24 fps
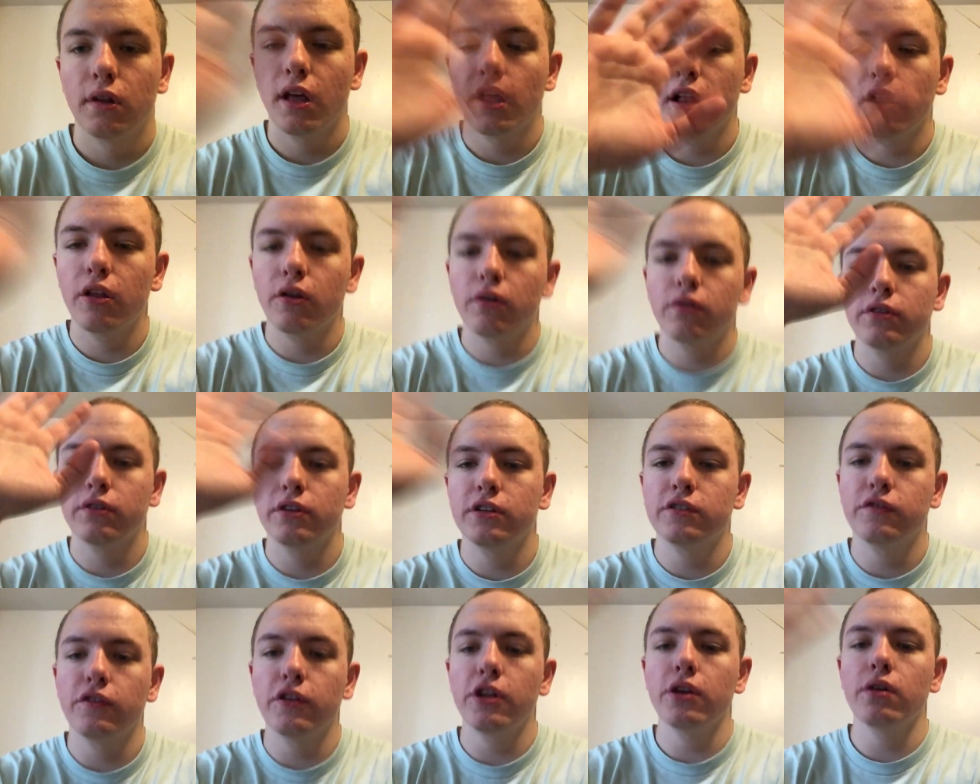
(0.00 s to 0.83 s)
Hello, in
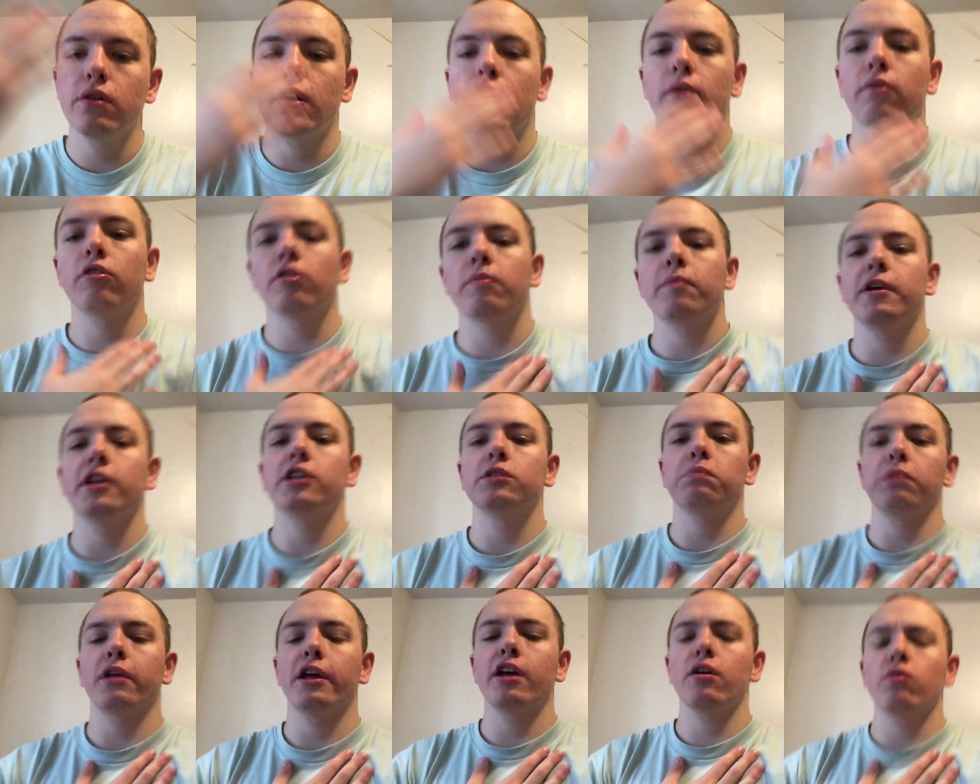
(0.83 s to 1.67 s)
this video I'm going to be
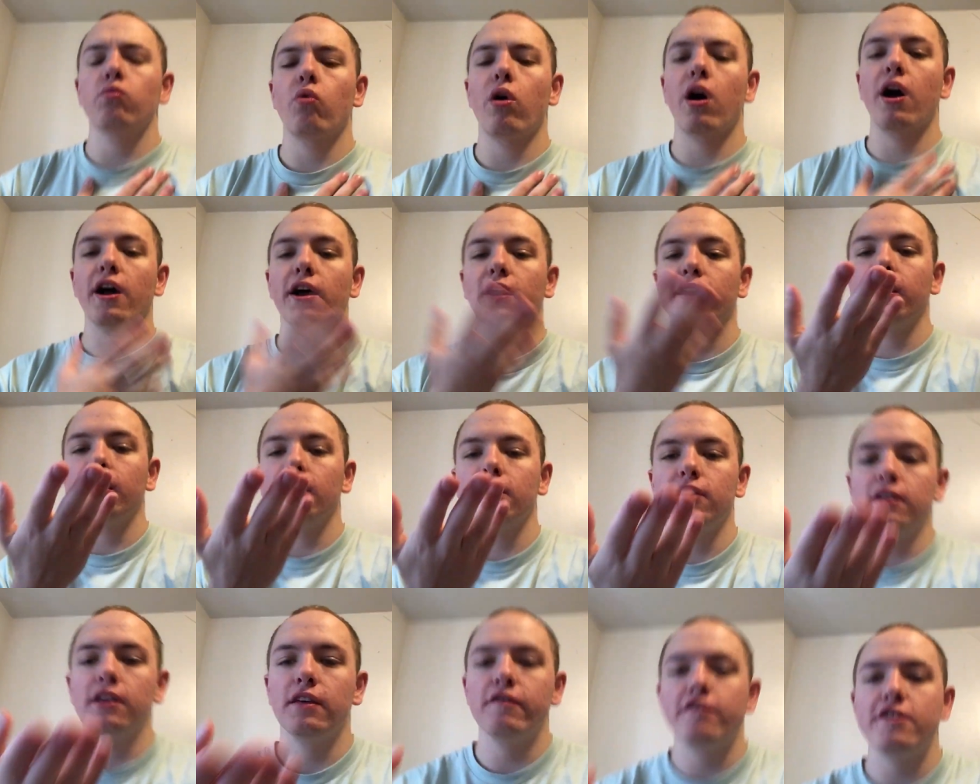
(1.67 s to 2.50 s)
explaining why I need a
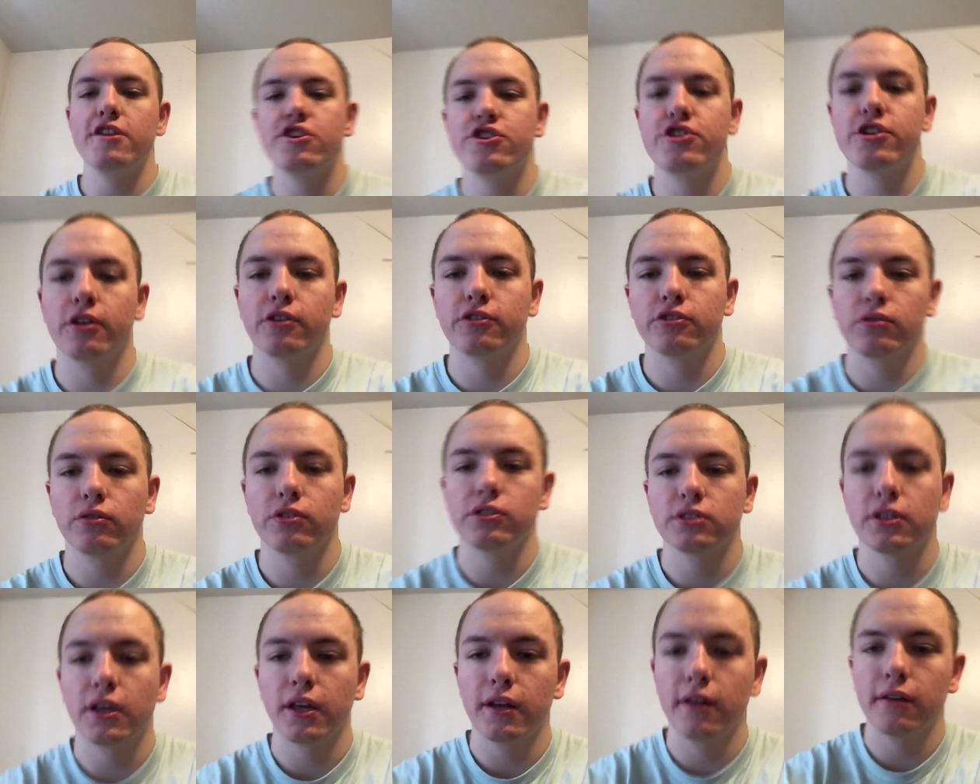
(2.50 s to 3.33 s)
TV show. so
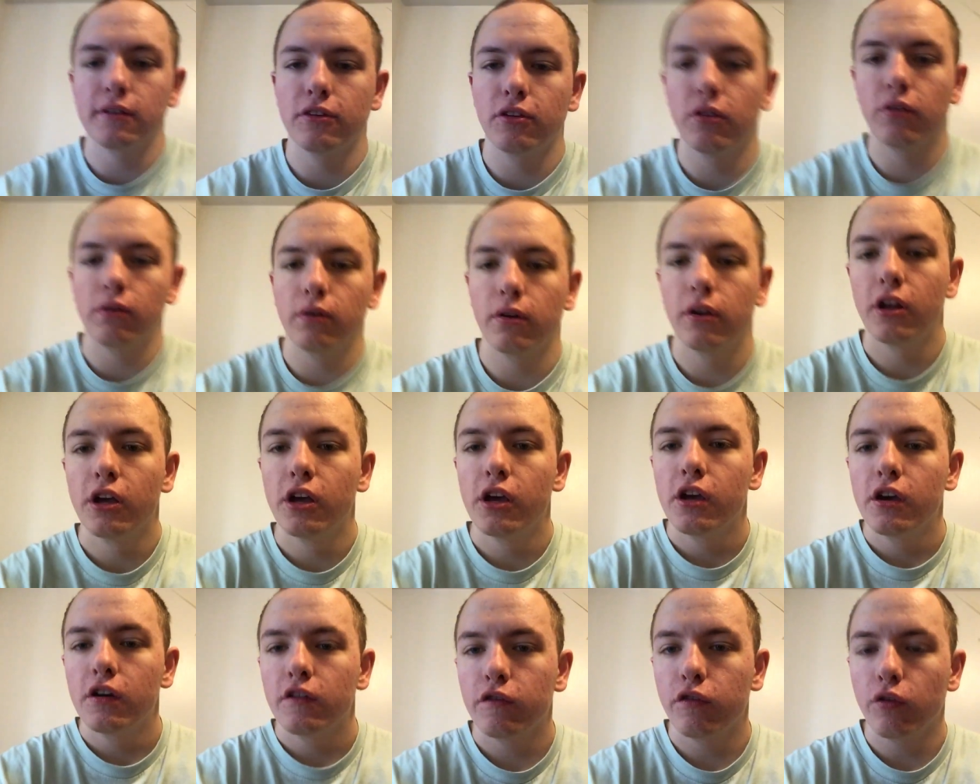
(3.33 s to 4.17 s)
let's get into it.
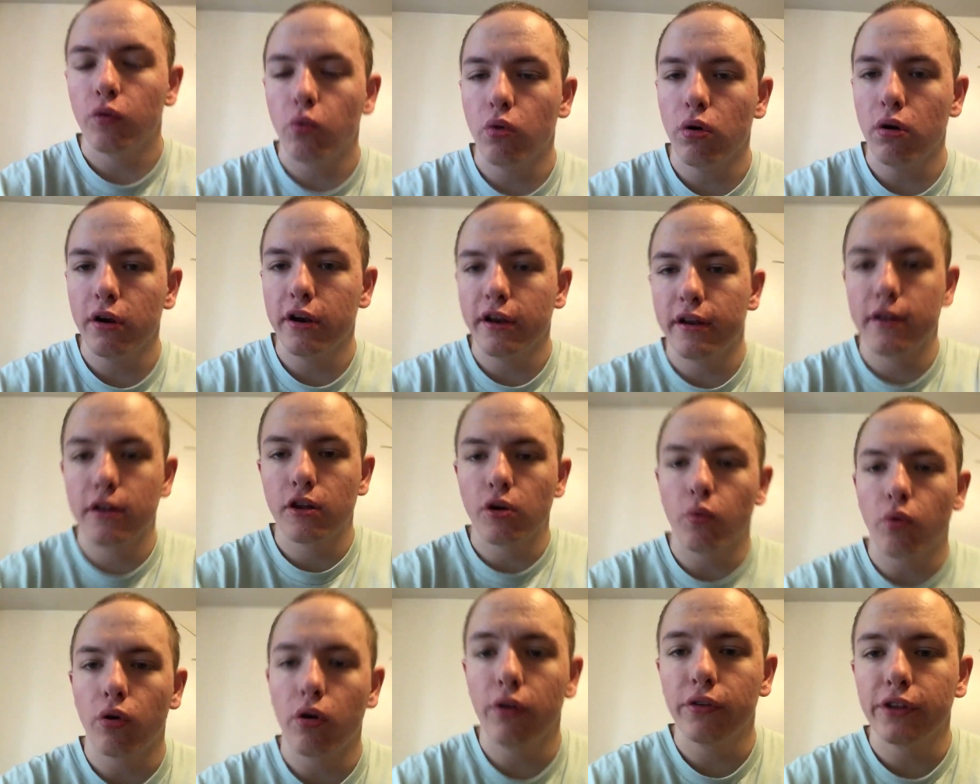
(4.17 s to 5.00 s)
For one,
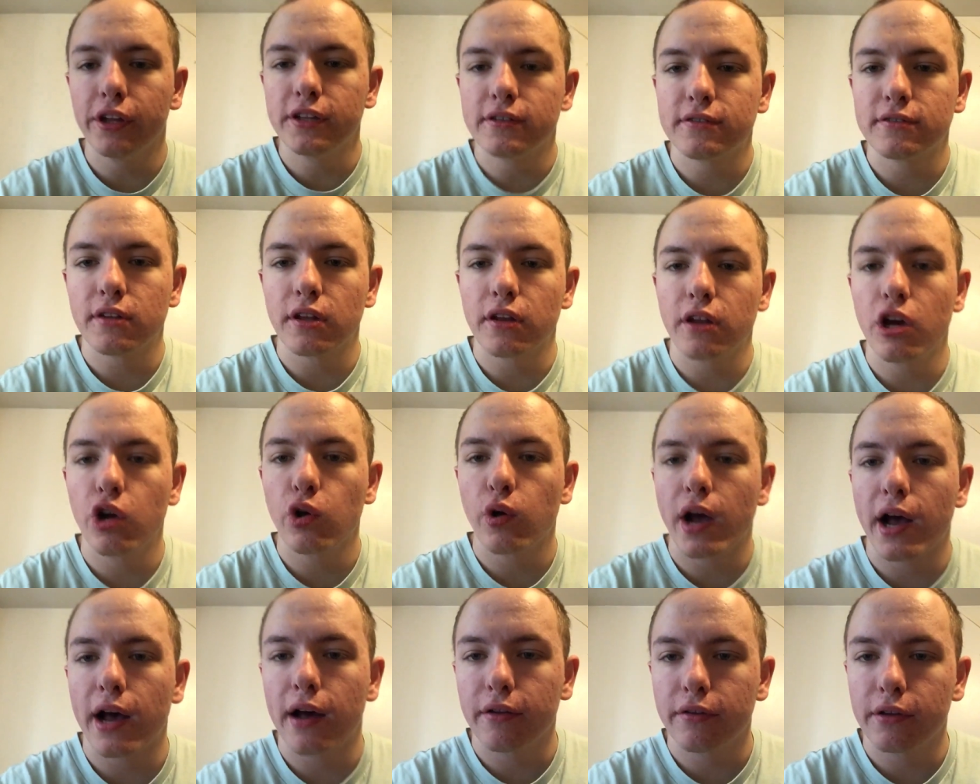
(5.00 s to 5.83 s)
the world needs to know
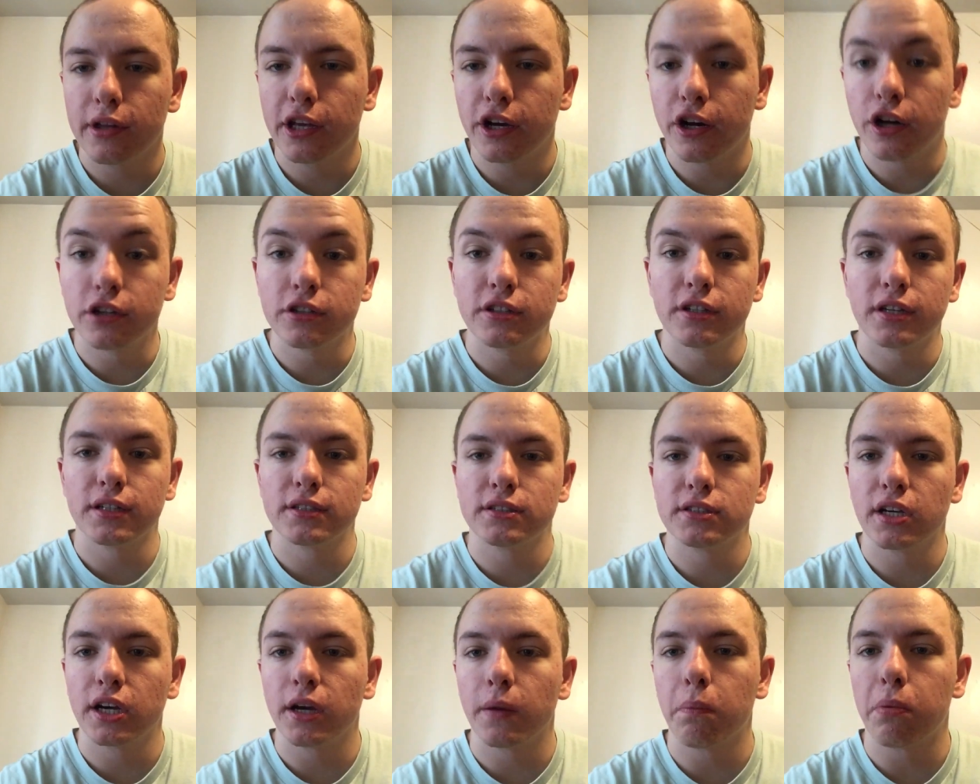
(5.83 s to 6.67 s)
how the
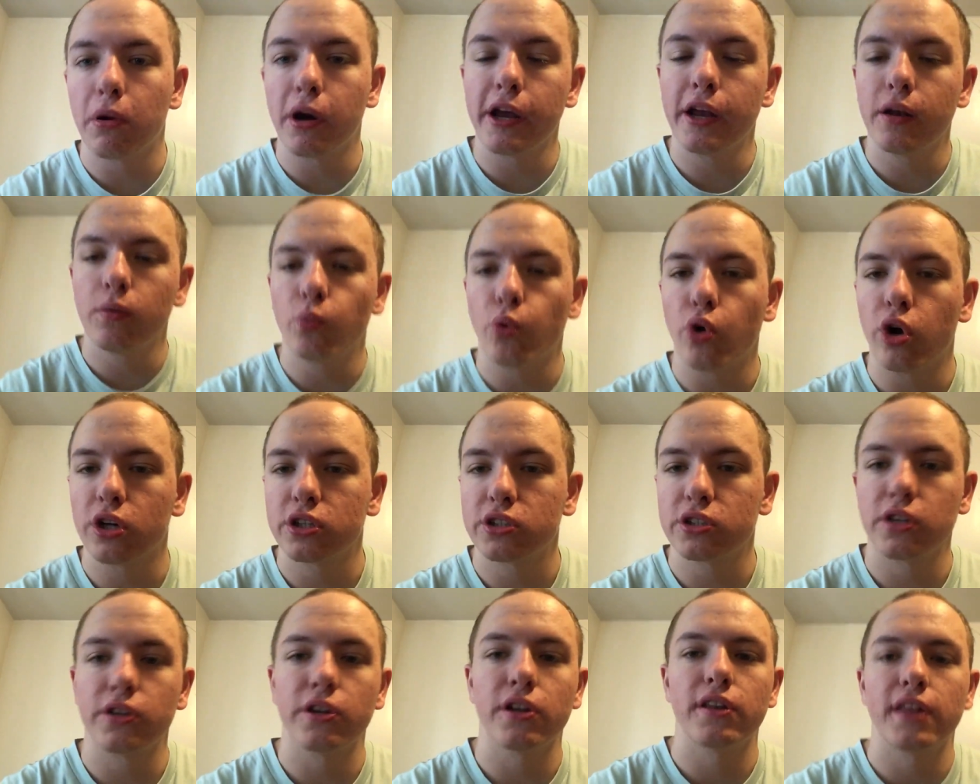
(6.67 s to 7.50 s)
autistic brain
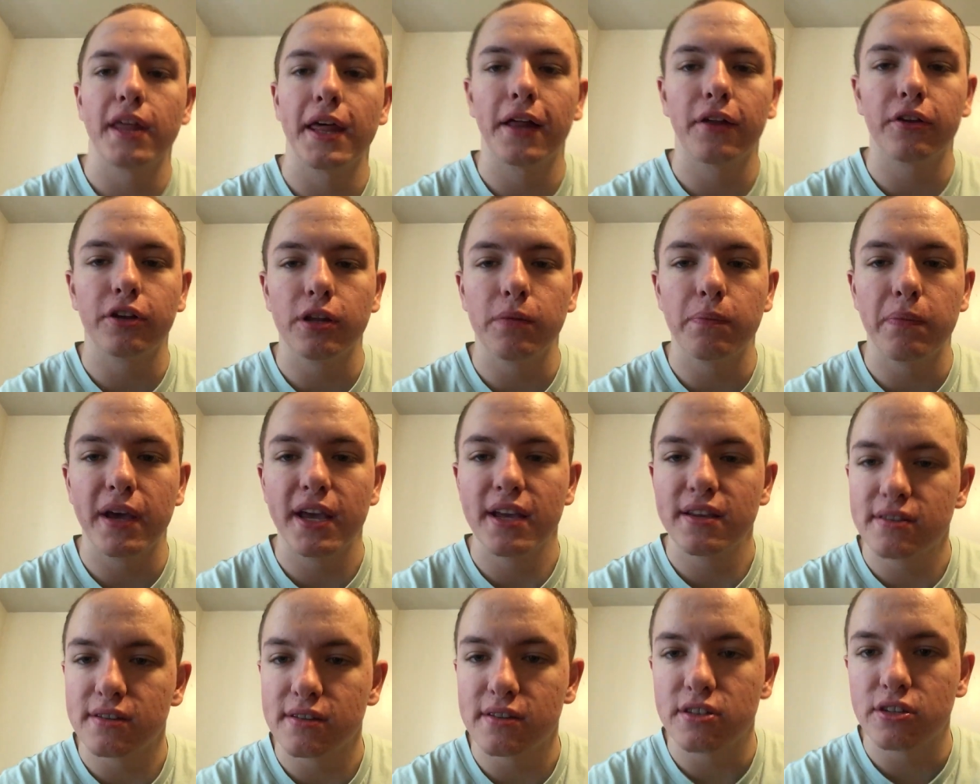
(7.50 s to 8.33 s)
works on a daily
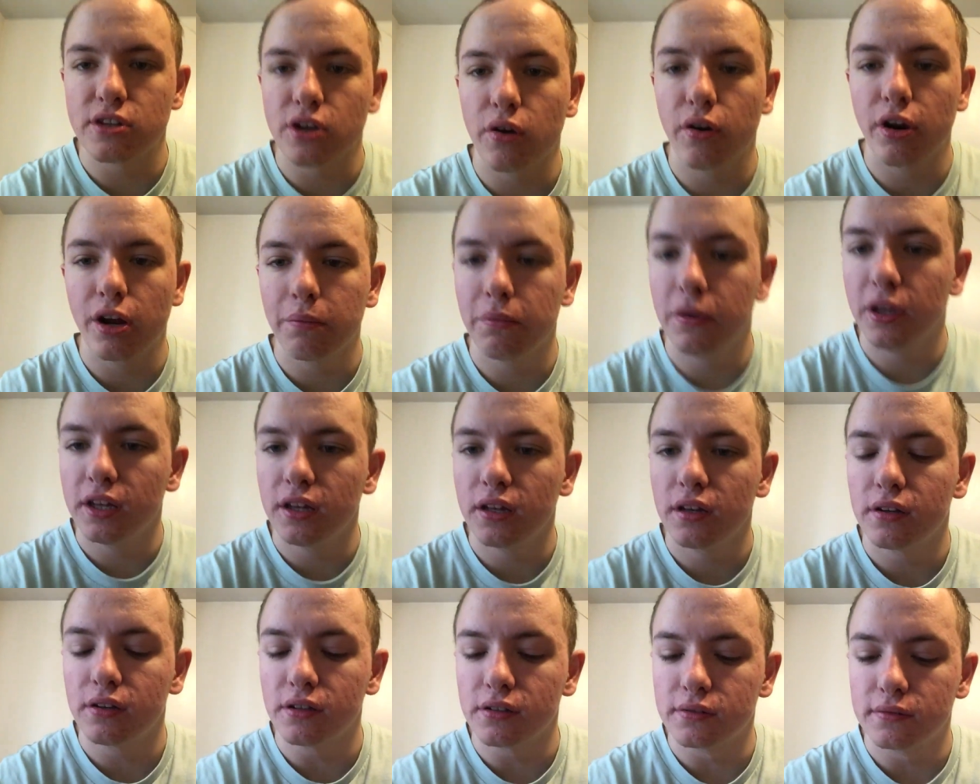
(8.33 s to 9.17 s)
basis, you know what I mean?